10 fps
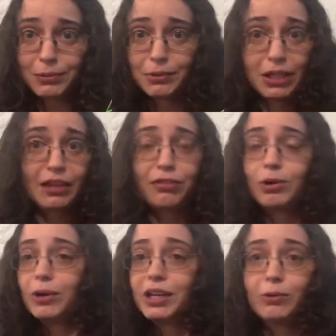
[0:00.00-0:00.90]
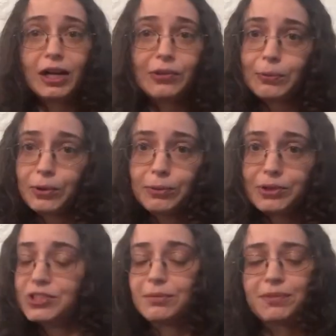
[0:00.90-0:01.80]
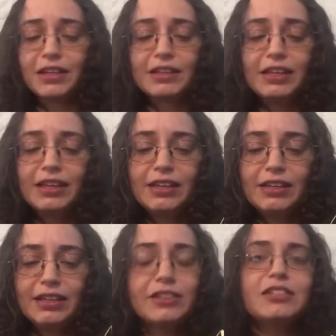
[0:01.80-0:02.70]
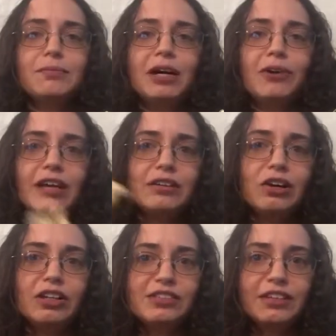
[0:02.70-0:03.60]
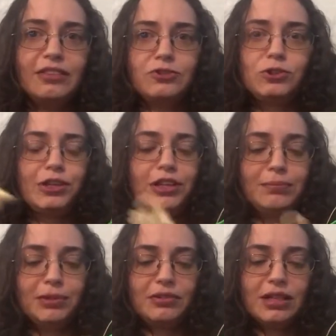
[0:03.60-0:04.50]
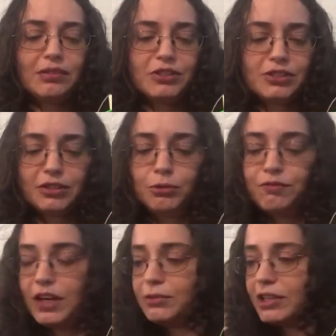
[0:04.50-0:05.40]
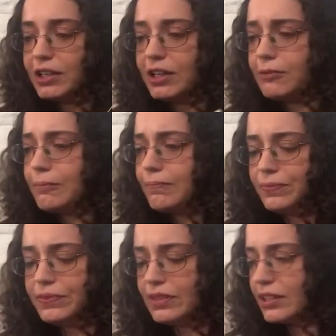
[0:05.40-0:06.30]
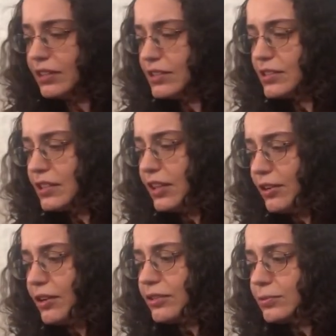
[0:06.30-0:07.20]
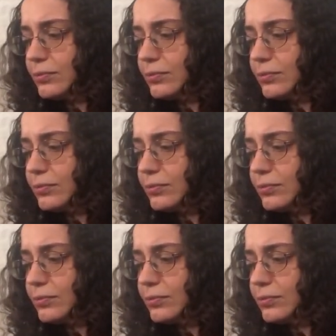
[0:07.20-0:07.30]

We were like throwing it around the room or something, and somehow it got lost in the tree, but obviously we found it again. And this is another